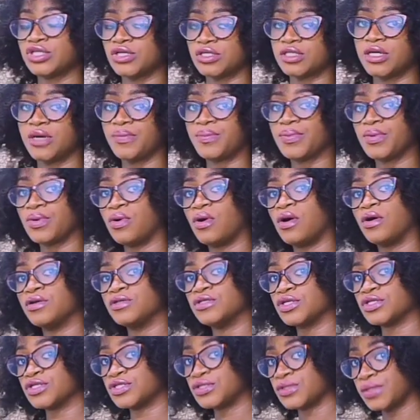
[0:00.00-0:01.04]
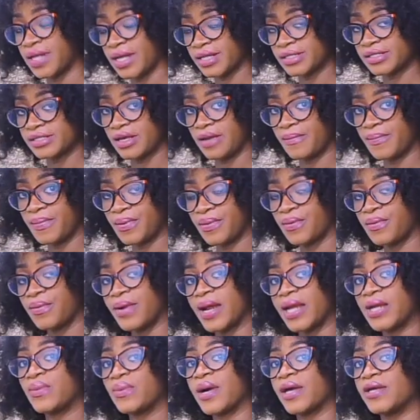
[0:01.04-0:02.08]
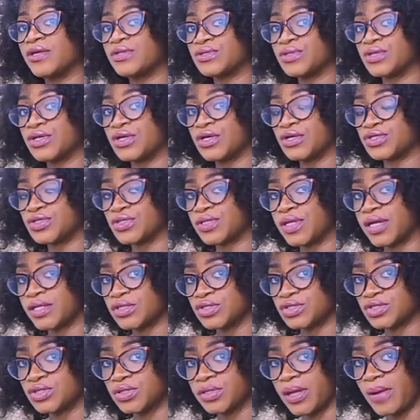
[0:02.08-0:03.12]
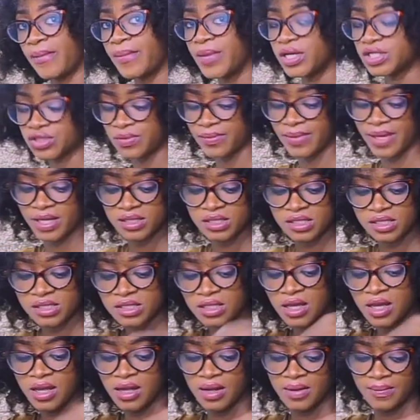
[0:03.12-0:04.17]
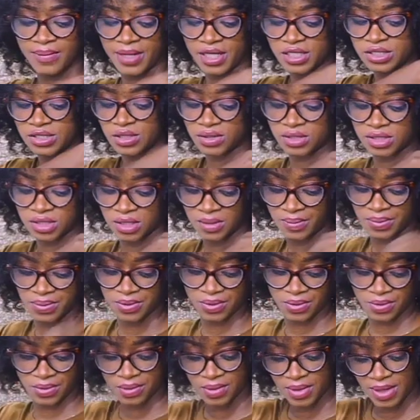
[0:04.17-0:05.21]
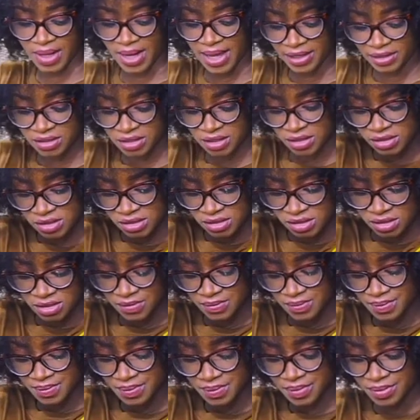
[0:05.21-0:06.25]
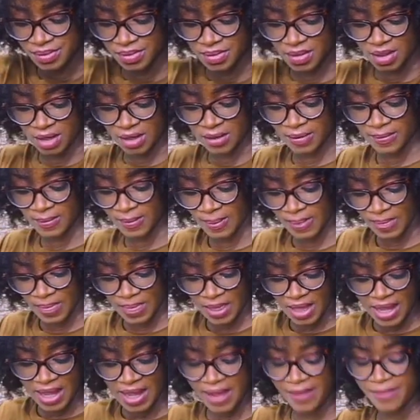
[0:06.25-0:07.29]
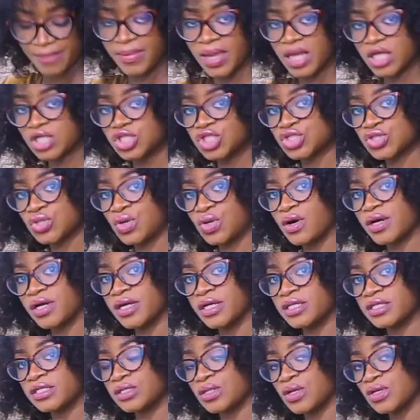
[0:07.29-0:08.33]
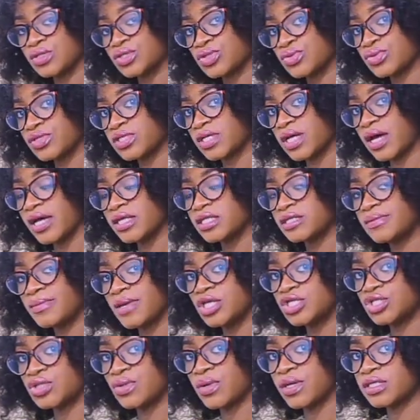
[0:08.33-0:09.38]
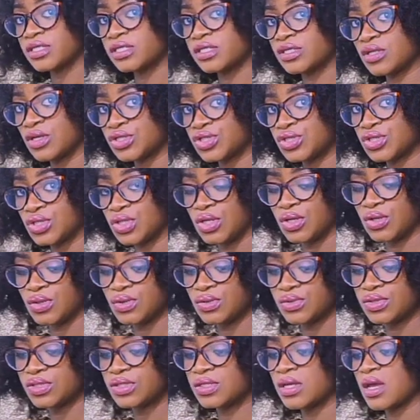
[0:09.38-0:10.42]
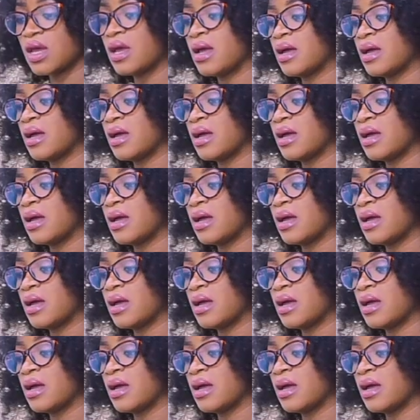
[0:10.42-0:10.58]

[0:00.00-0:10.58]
your tape rule on your shoulder tip, right where you took your shoulder to shoulder measurement. Place your tape rule like this, and make sure it's not too tight, make sure it's not too loose.